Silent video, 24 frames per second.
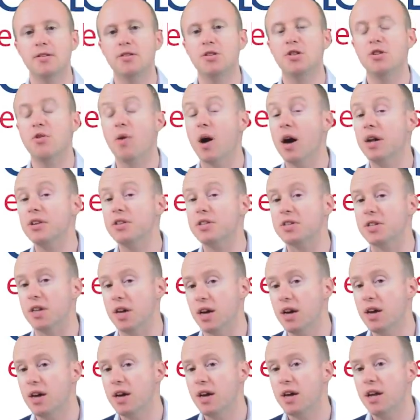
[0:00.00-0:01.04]
To
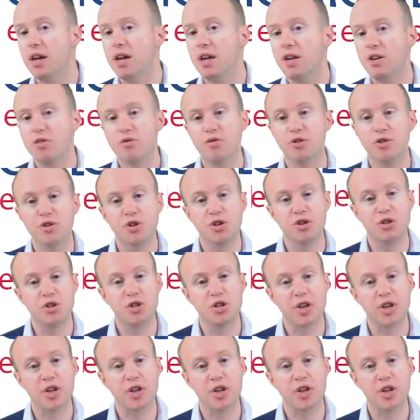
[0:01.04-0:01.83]
answer, you can just